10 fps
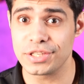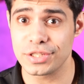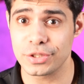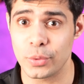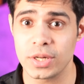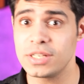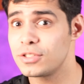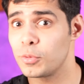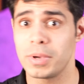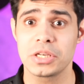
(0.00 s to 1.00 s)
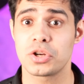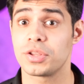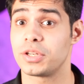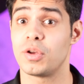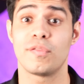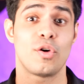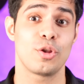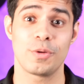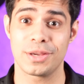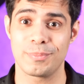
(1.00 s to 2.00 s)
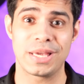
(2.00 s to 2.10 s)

this story, so make sure that you're following